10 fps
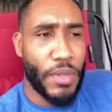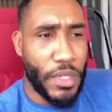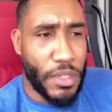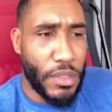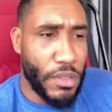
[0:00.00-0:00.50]
I
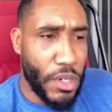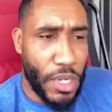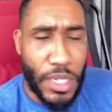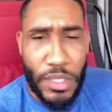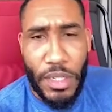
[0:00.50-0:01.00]
think,
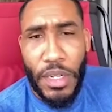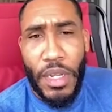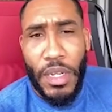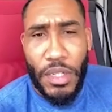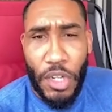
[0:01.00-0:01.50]
like I said,
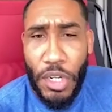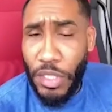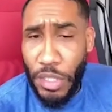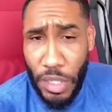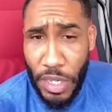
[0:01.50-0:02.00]

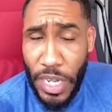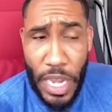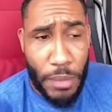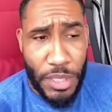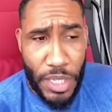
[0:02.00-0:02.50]
Hooker's a
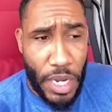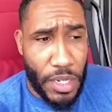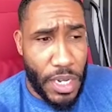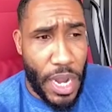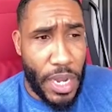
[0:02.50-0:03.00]
game,
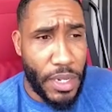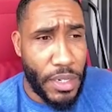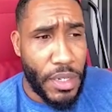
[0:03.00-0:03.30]
solid guy.